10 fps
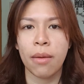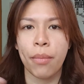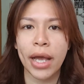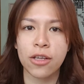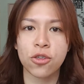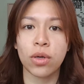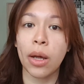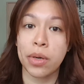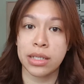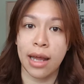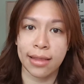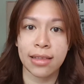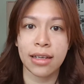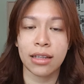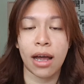back in school, I was an
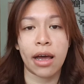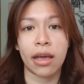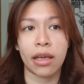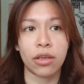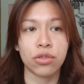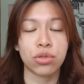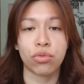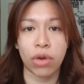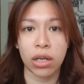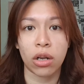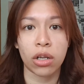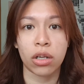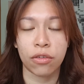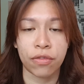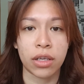athlete. I used to run a lot
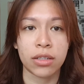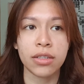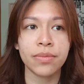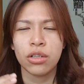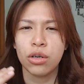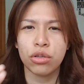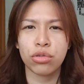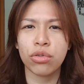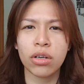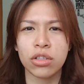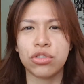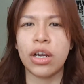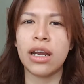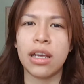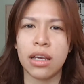on the field. You know, throughout the
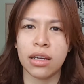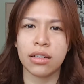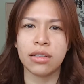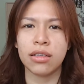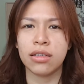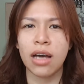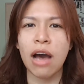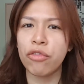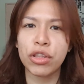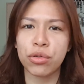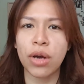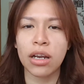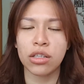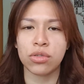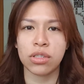training, halfway through, I
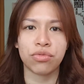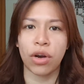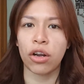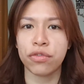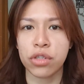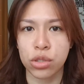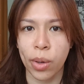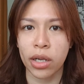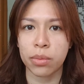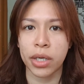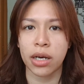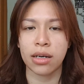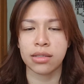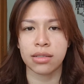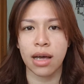need to just run off to the toilet
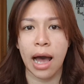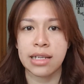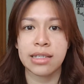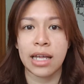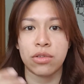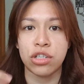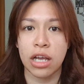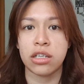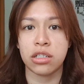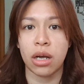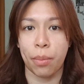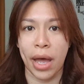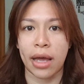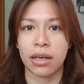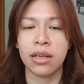because I just had to change a
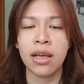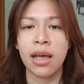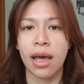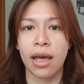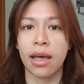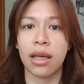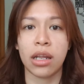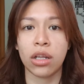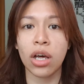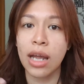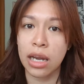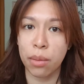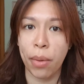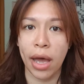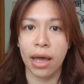pad. And not
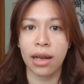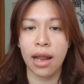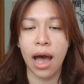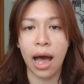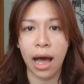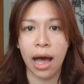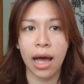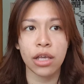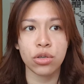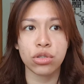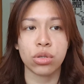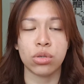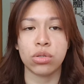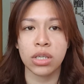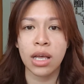any pad, I used to use